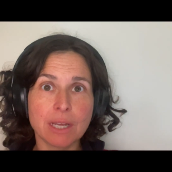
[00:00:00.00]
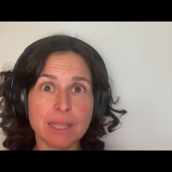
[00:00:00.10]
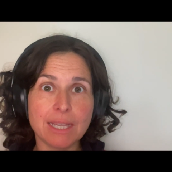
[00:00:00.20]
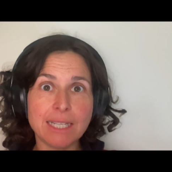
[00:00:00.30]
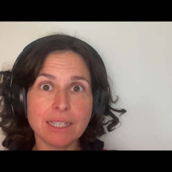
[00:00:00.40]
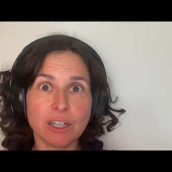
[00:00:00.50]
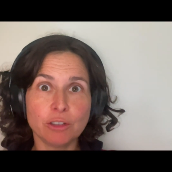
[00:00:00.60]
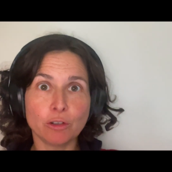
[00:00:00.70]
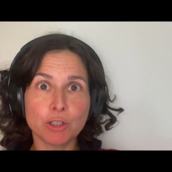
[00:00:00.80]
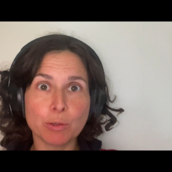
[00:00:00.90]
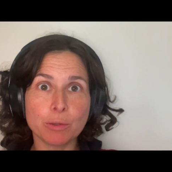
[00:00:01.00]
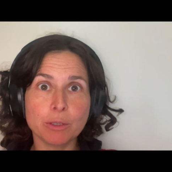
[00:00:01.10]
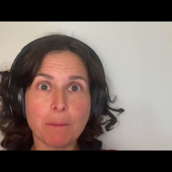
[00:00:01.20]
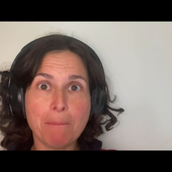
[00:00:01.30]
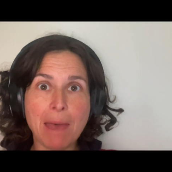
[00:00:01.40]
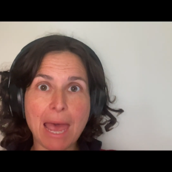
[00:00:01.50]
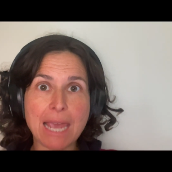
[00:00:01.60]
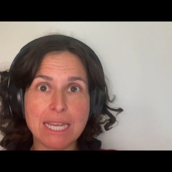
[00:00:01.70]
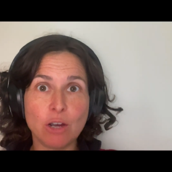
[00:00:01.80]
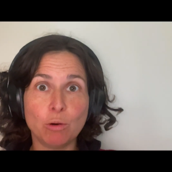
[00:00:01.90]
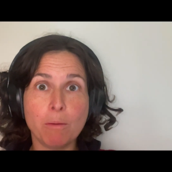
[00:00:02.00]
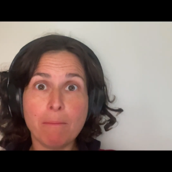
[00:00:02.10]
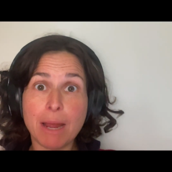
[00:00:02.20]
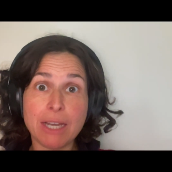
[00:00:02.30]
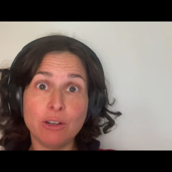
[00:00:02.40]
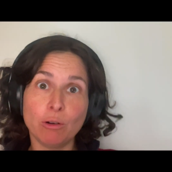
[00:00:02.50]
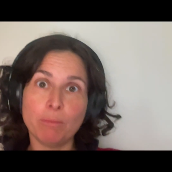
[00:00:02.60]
These lung nodules may or may not